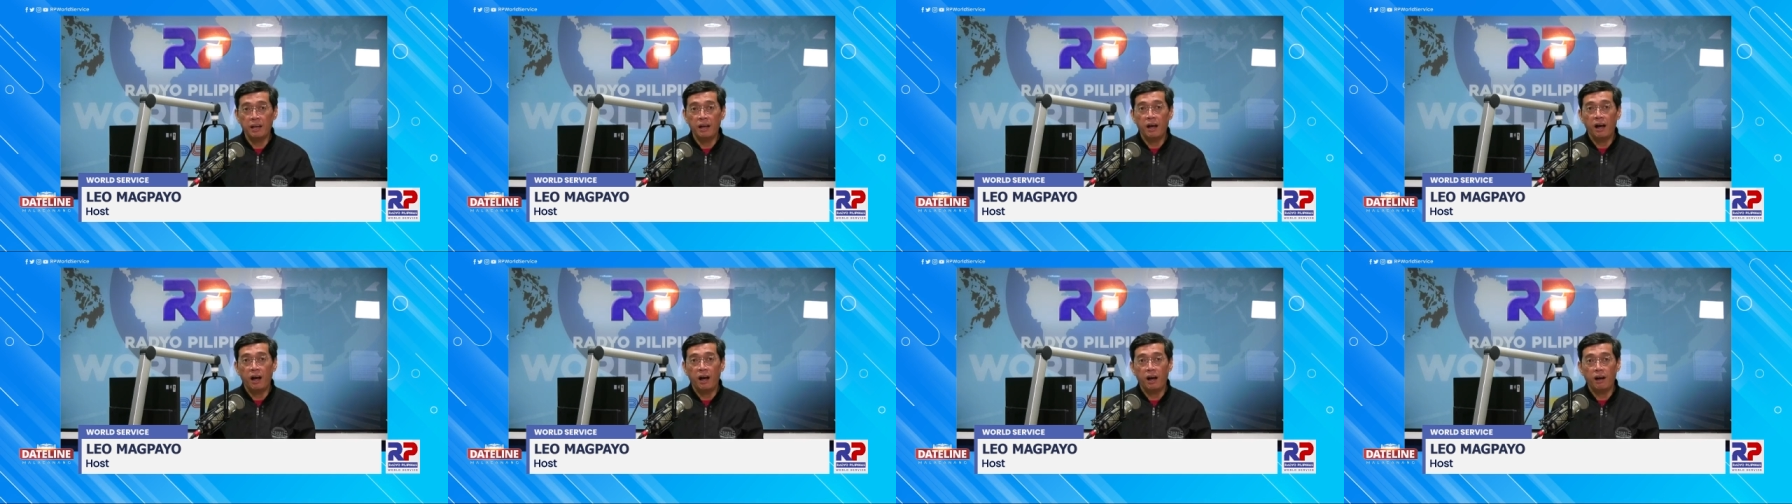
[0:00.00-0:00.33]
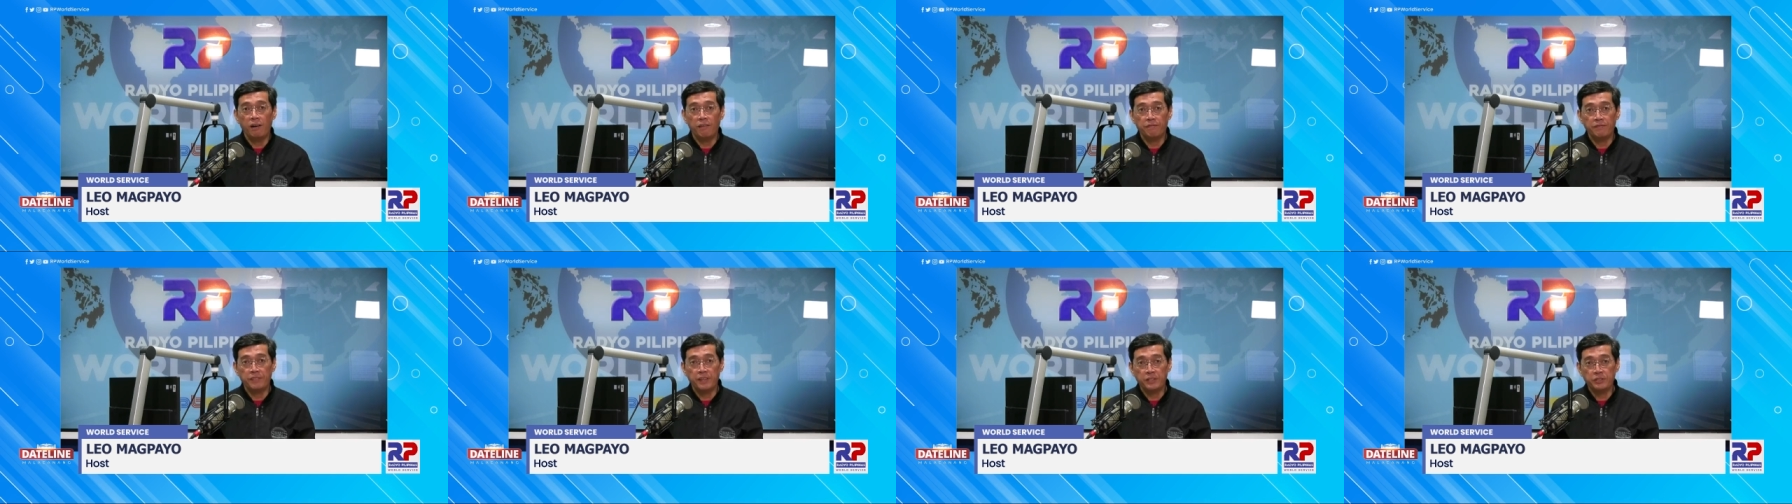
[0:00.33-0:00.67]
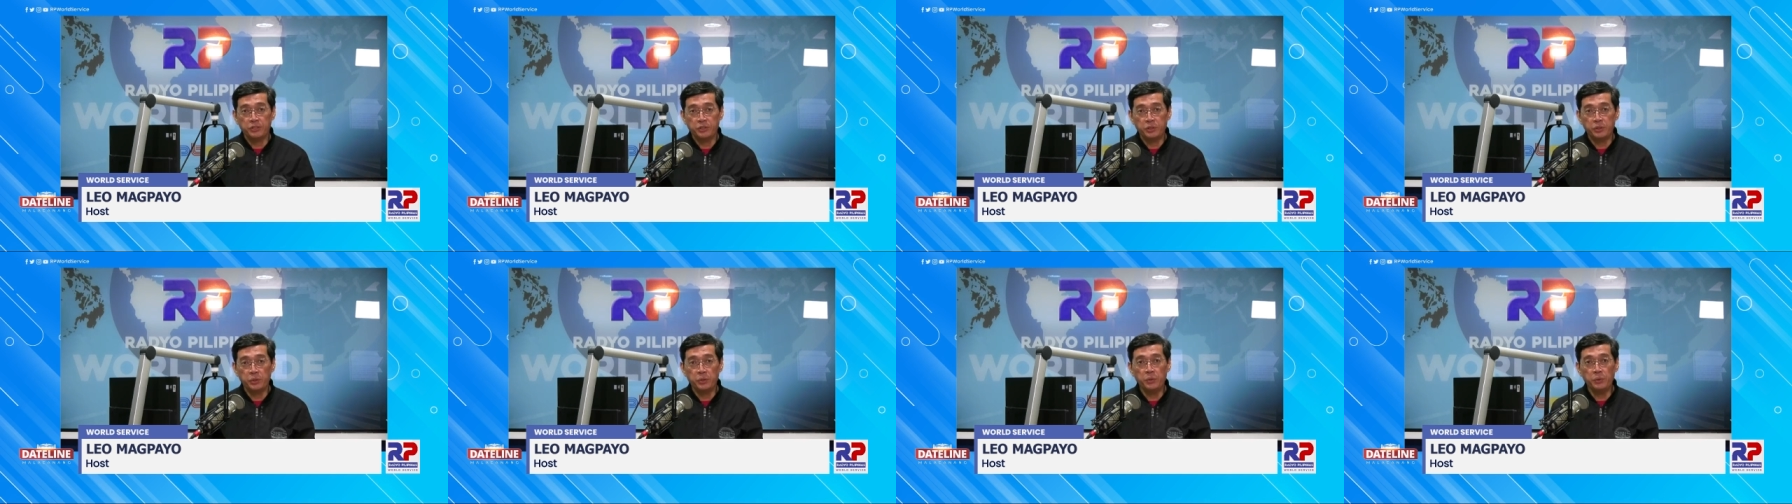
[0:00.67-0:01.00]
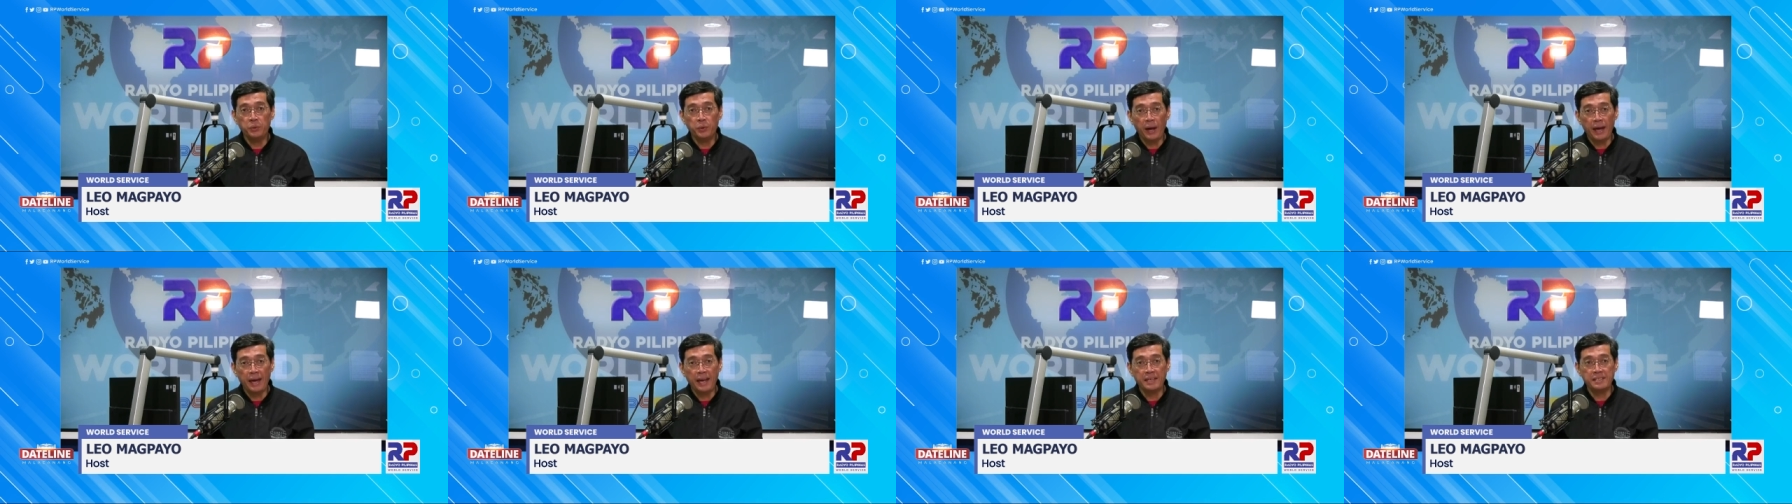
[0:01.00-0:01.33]
of the true
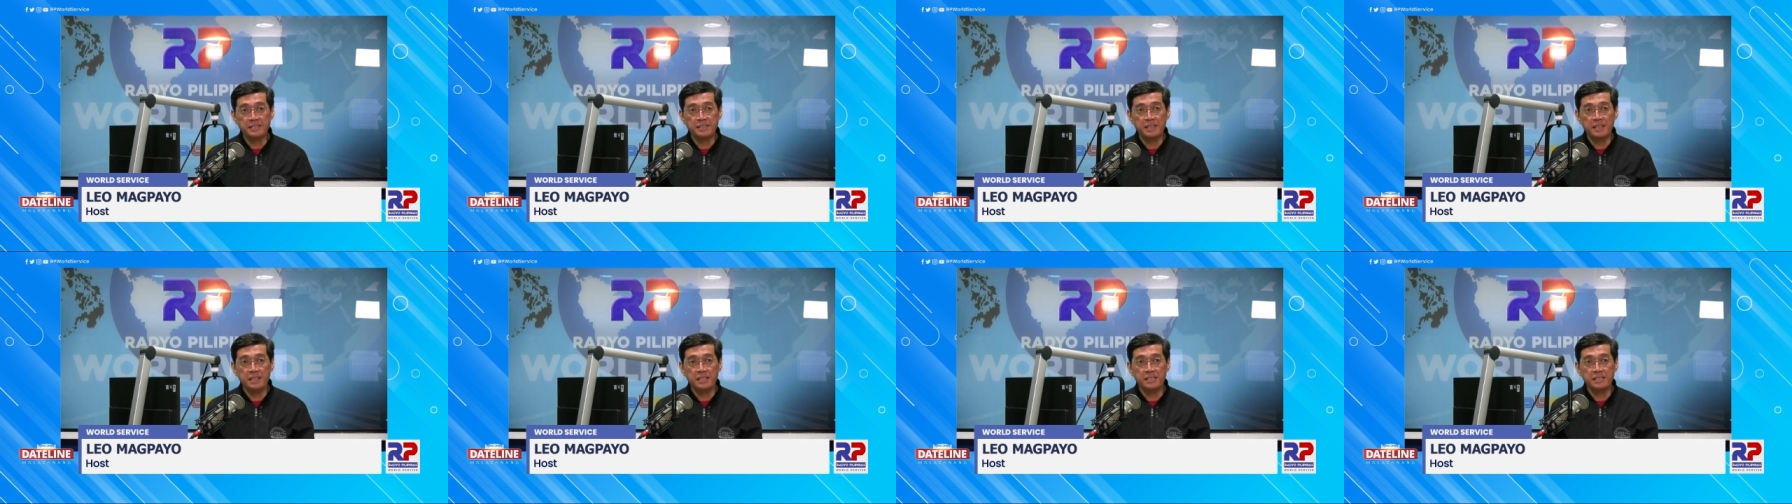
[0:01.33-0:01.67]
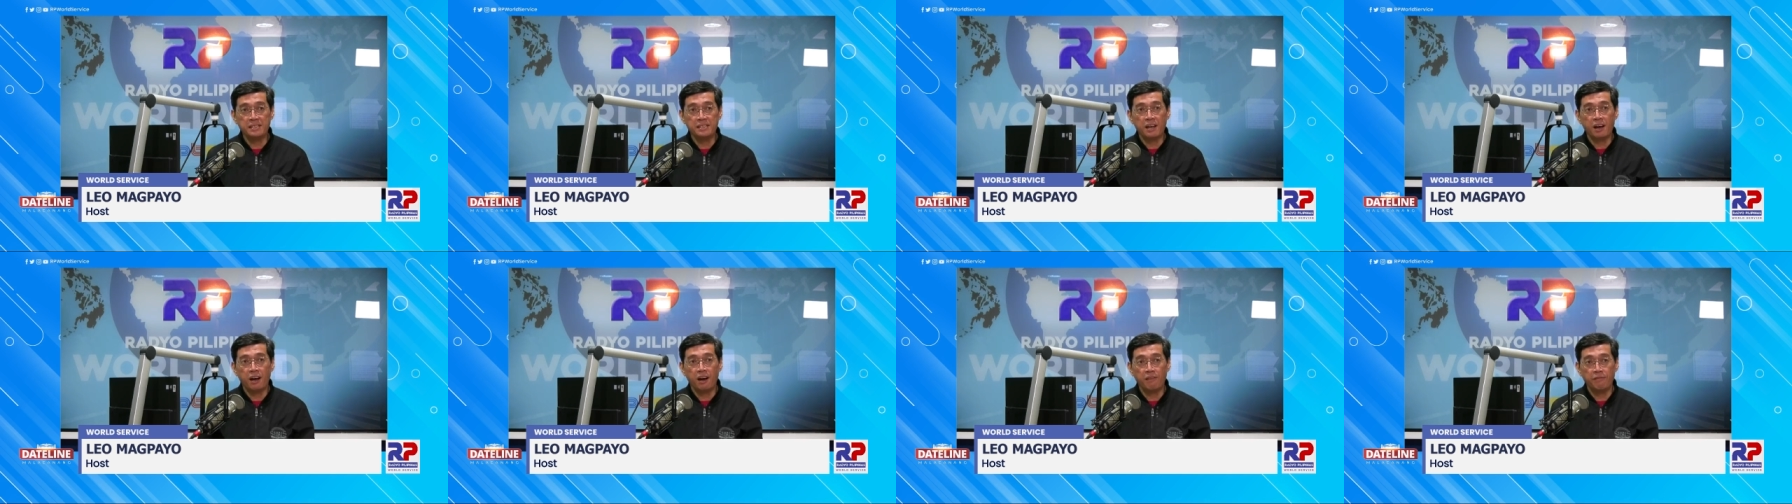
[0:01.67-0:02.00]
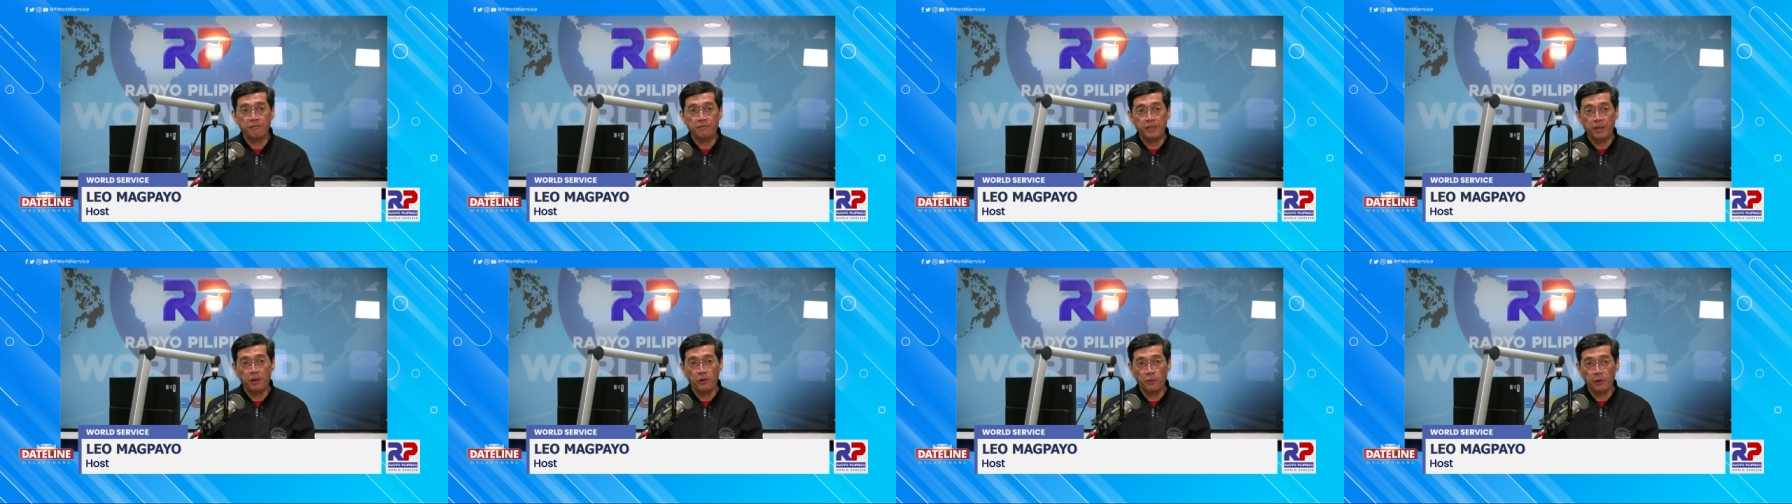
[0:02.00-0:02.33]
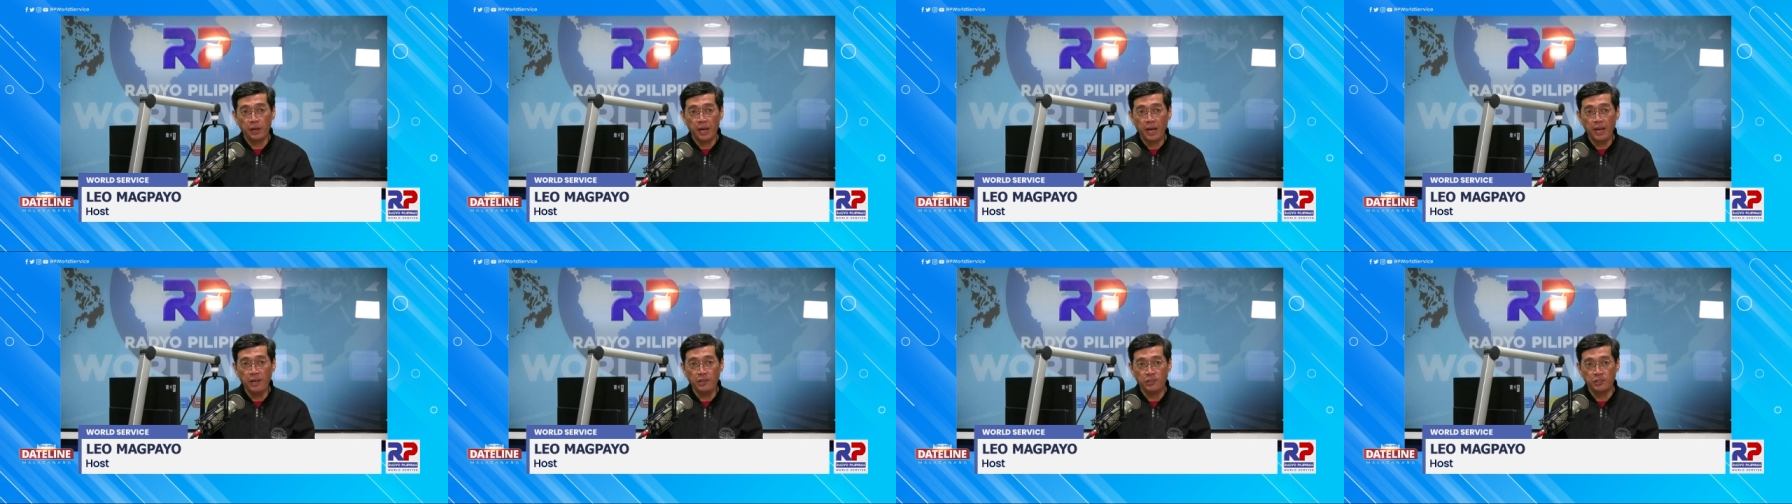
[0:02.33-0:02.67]
essence of the
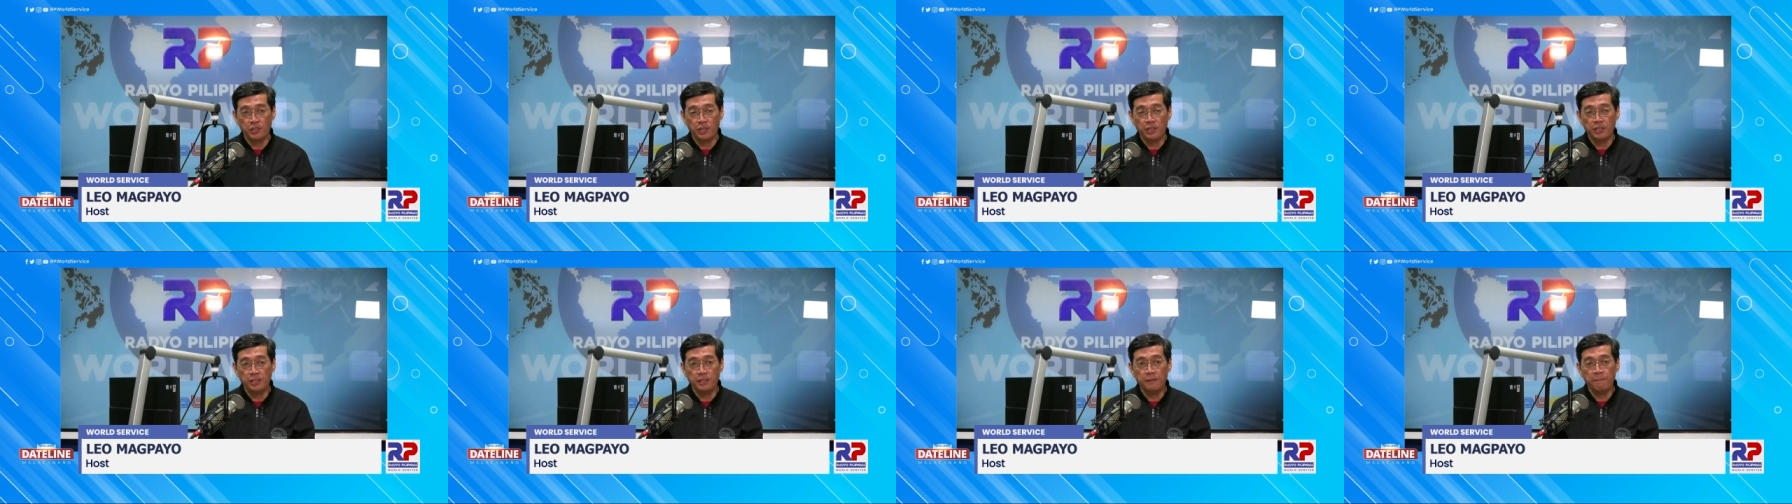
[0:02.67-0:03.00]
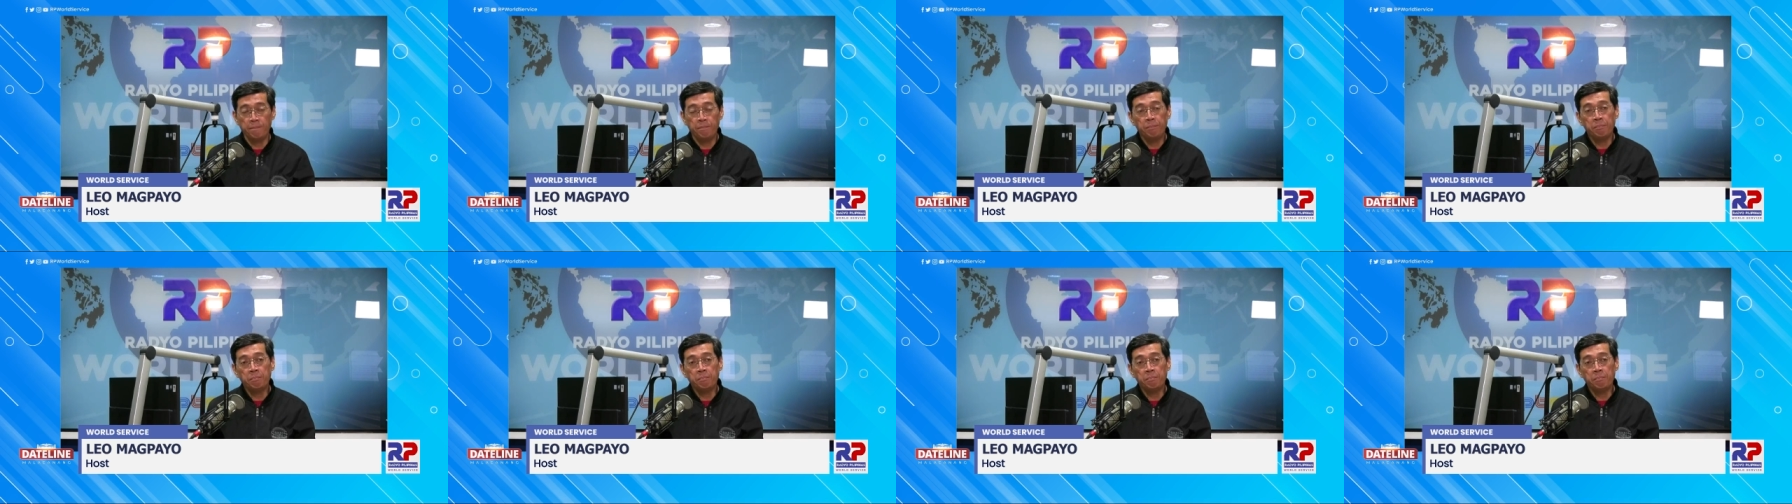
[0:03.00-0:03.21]
occasion